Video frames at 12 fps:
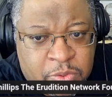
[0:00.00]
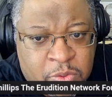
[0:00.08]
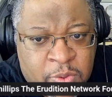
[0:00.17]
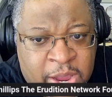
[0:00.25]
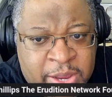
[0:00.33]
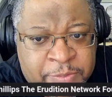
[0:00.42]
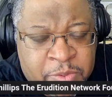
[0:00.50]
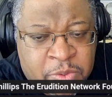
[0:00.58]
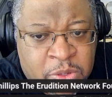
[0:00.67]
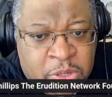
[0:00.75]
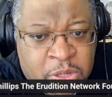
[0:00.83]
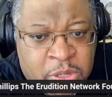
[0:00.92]
Right?
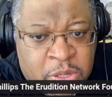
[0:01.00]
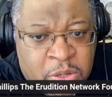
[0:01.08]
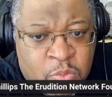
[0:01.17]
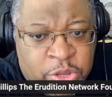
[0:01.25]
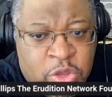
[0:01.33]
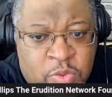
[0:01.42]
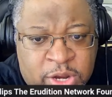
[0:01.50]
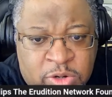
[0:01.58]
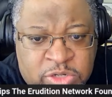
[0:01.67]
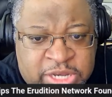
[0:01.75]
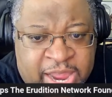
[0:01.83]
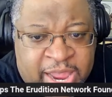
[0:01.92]
When you
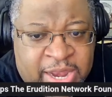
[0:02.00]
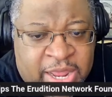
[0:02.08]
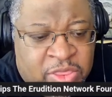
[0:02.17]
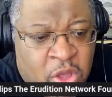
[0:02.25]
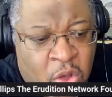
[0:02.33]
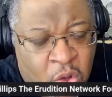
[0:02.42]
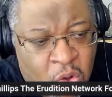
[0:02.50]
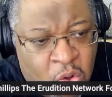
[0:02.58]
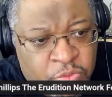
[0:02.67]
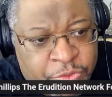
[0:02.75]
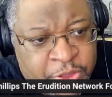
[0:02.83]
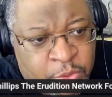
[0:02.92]
understand that the
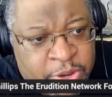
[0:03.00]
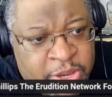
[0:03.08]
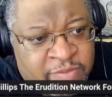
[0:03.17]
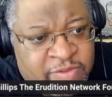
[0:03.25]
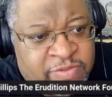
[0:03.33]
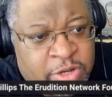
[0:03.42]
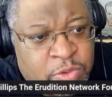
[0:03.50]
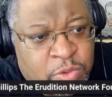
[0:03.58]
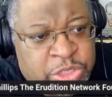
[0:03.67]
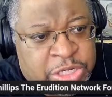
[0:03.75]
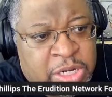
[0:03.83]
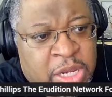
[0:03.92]
whole theory of
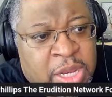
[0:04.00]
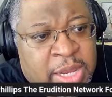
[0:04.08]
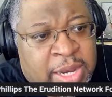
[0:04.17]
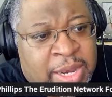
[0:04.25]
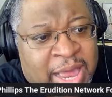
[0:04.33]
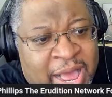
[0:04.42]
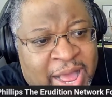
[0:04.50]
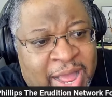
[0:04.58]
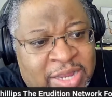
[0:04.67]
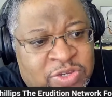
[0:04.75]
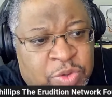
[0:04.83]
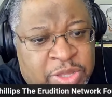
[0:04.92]
evolution
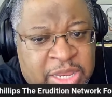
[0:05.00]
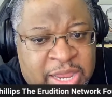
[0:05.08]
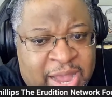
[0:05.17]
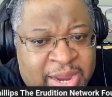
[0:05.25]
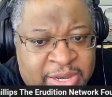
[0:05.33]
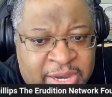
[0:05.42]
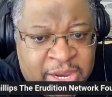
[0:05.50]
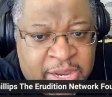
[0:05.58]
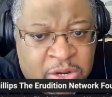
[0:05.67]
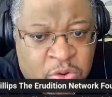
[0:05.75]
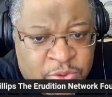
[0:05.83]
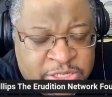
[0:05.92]
lies with the
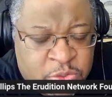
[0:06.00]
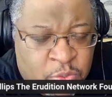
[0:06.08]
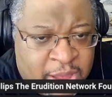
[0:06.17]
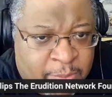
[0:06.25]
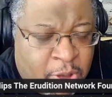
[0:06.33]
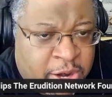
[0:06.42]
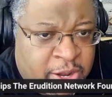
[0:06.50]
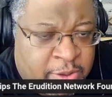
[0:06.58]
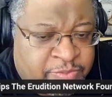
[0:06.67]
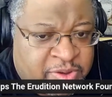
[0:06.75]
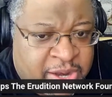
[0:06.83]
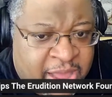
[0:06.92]
idea, the reason why I brought it
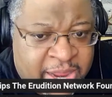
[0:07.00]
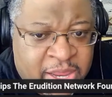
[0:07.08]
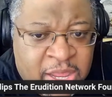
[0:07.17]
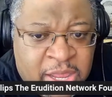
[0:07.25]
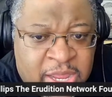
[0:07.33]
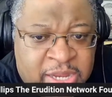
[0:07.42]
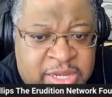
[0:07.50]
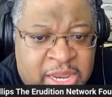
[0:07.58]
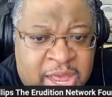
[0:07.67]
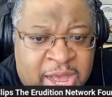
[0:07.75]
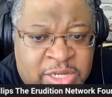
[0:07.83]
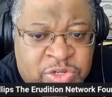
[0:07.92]
up tonight is
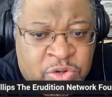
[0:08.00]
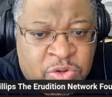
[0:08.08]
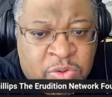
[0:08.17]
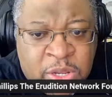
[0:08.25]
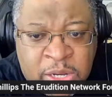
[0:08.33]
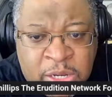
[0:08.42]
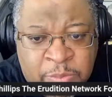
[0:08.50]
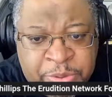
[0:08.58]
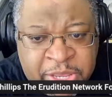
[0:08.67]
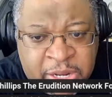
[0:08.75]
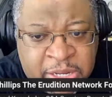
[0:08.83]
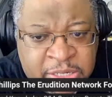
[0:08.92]
that
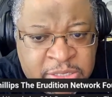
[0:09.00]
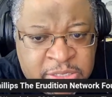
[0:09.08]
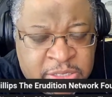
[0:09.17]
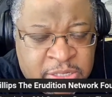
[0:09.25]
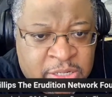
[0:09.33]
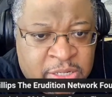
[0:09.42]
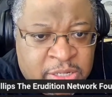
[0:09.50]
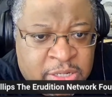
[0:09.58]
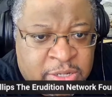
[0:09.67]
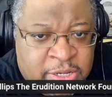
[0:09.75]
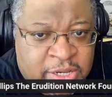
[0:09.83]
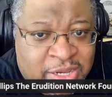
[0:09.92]
Australopithecus
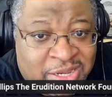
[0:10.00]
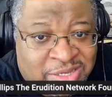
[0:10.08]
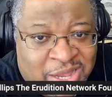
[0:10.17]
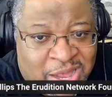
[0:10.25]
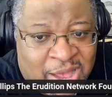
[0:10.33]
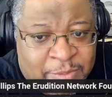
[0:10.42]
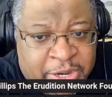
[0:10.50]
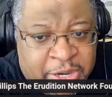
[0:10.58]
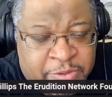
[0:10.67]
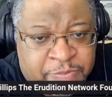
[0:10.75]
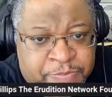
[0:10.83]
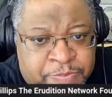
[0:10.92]
is a
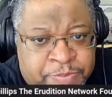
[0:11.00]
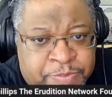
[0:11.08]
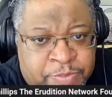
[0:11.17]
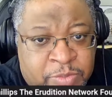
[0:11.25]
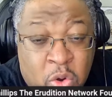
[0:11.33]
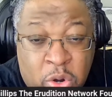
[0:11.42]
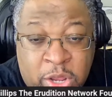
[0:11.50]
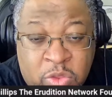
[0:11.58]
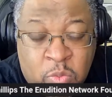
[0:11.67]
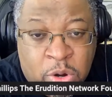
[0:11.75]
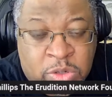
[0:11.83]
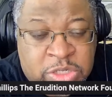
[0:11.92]
hominid, or in other
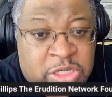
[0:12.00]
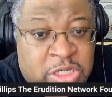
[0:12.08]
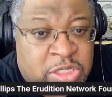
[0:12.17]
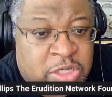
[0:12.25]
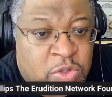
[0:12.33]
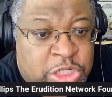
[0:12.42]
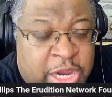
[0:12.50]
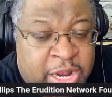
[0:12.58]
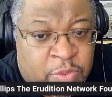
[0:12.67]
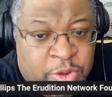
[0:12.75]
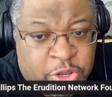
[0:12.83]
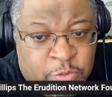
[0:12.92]
words, is
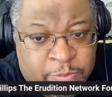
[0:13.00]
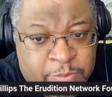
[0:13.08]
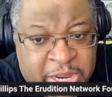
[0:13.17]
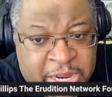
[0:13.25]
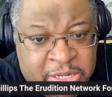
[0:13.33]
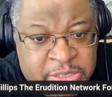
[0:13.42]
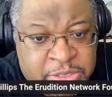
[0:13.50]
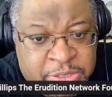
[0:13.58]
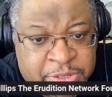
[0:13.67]
associated with human beings.